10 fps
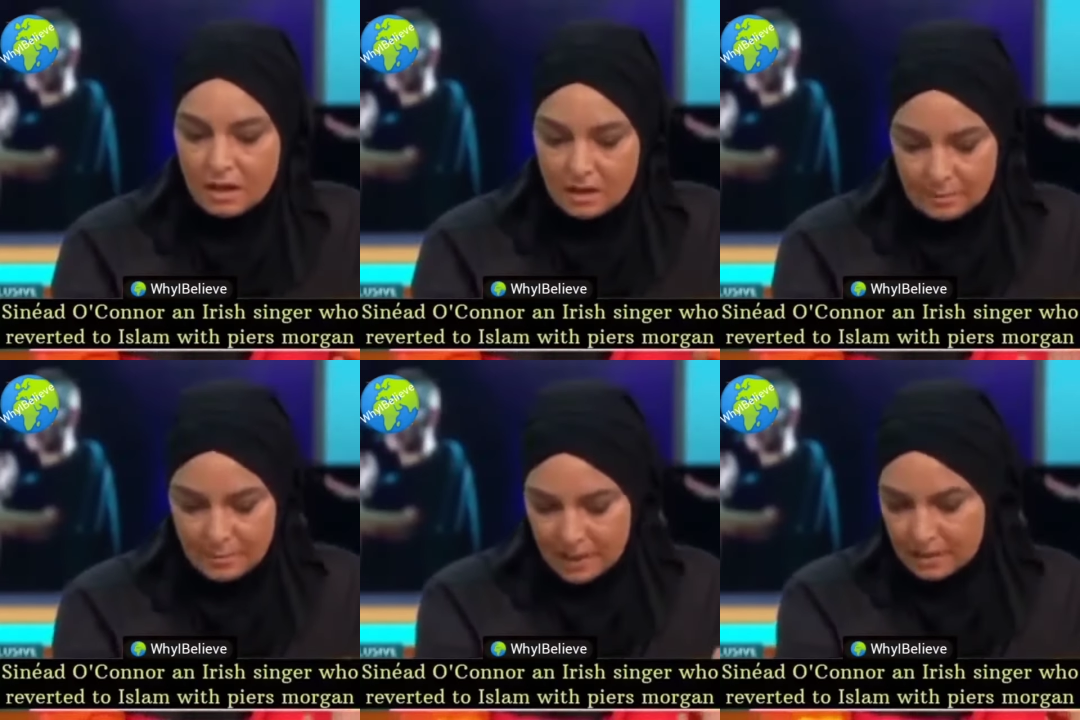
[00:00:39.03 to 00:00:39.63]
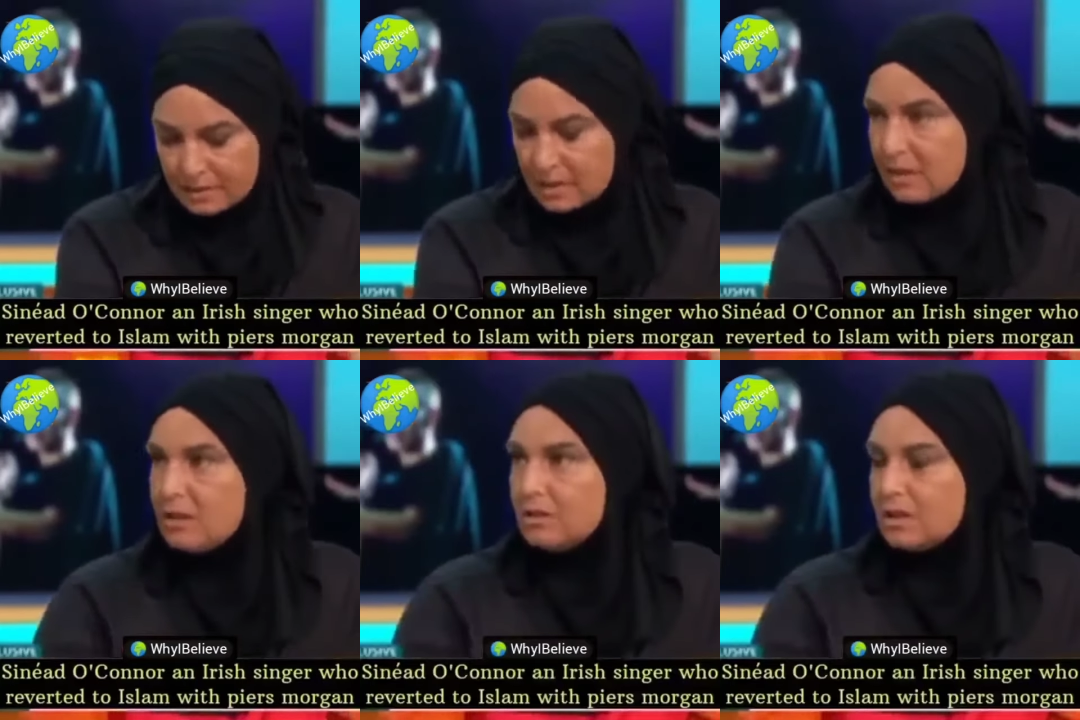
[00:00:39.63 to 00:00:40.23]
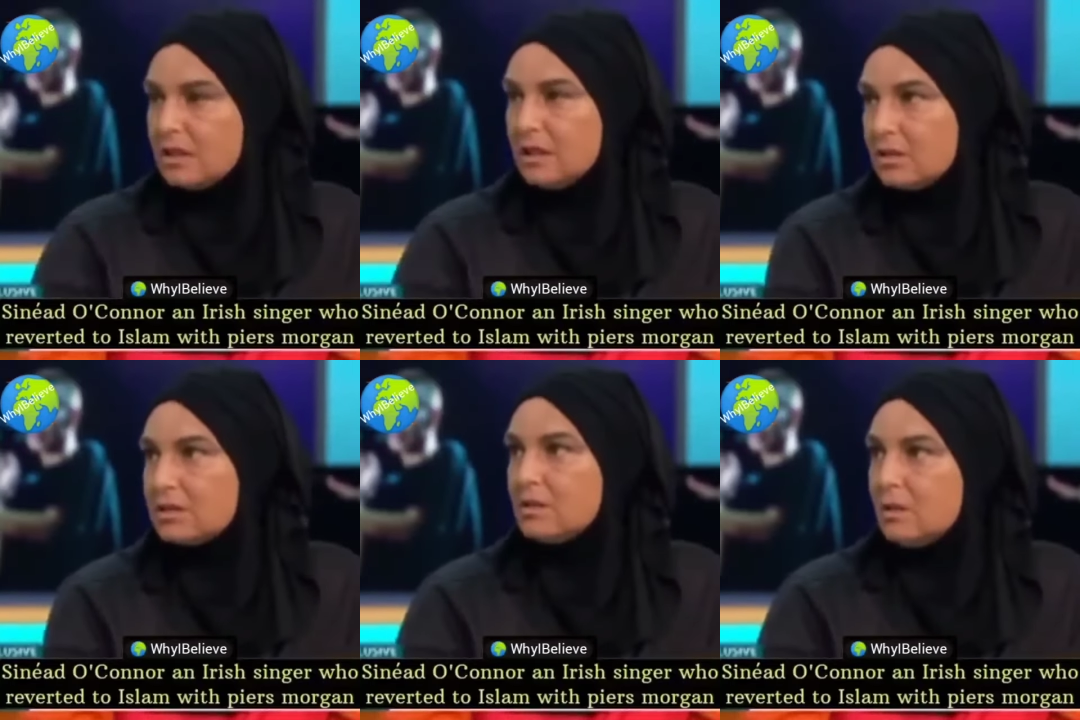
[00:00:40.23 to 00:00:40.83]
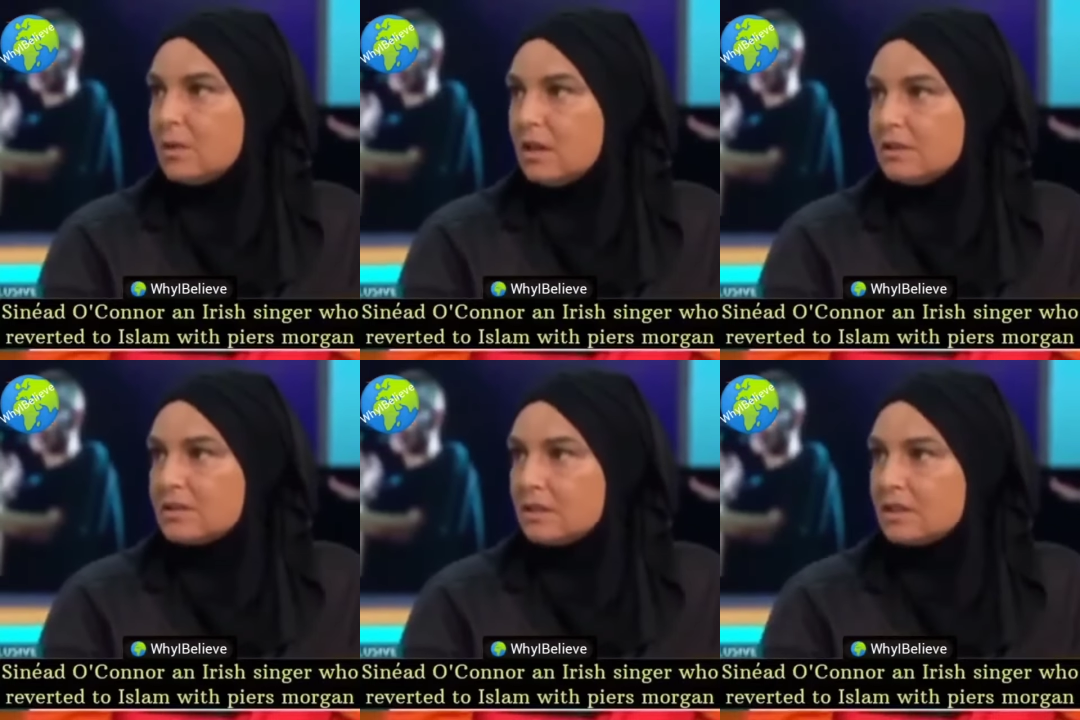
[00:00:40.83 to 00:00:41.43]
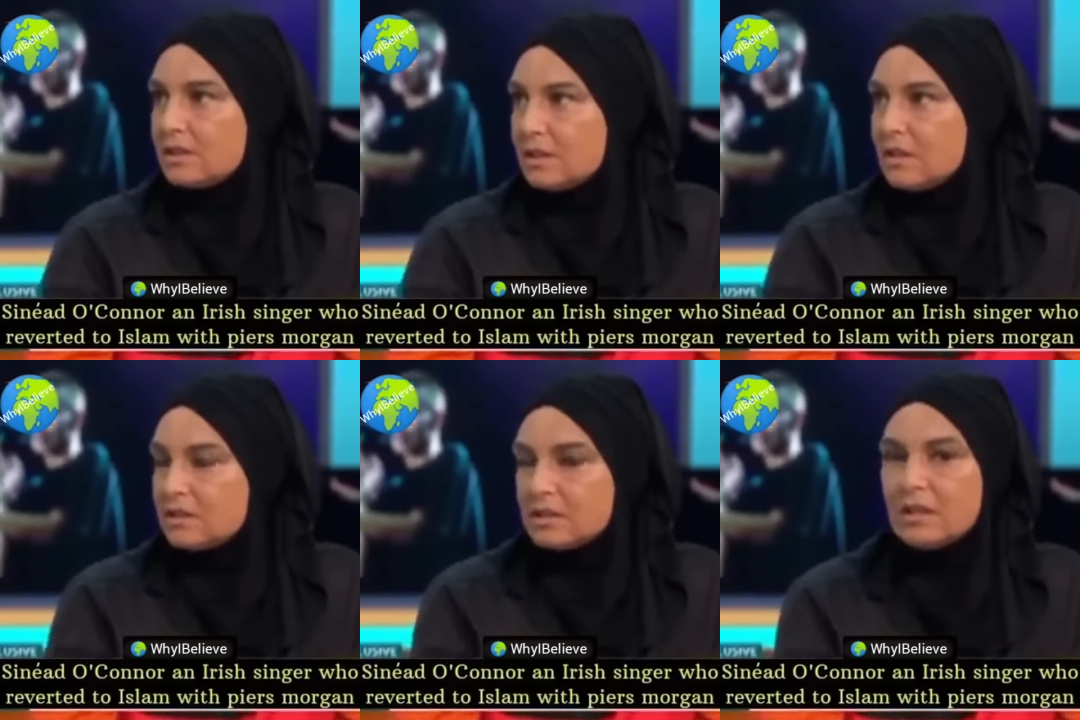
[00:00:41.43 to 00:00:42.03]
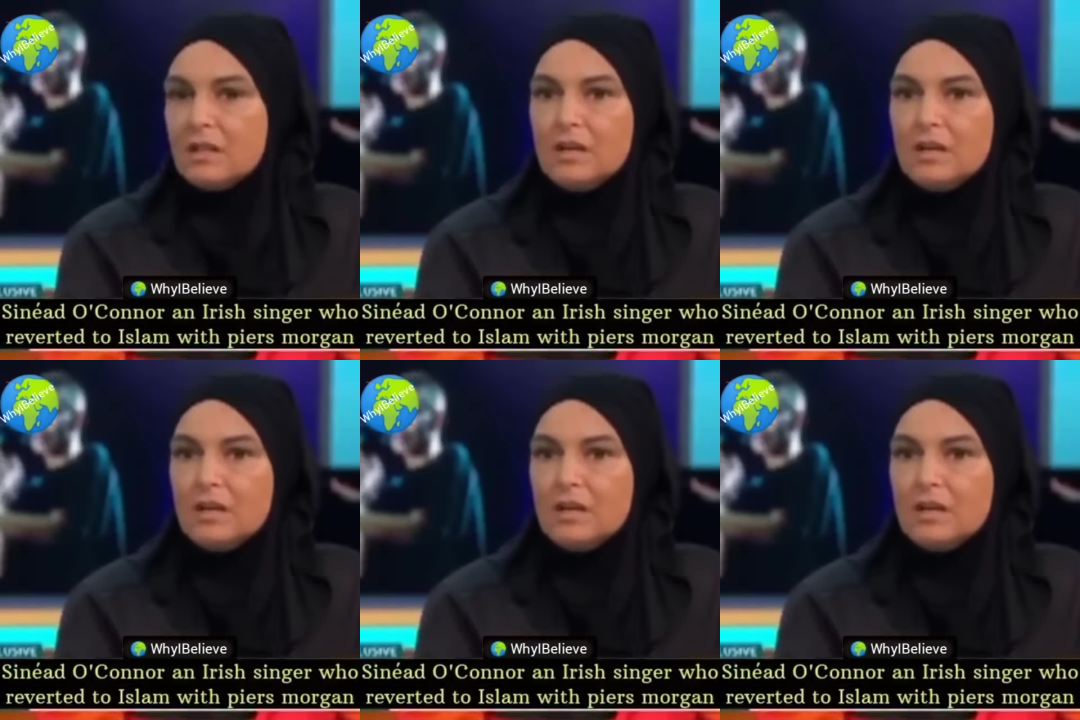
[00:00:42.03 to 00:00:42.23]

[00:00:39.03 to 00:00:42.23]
I've been a theologian all my life, studying theology.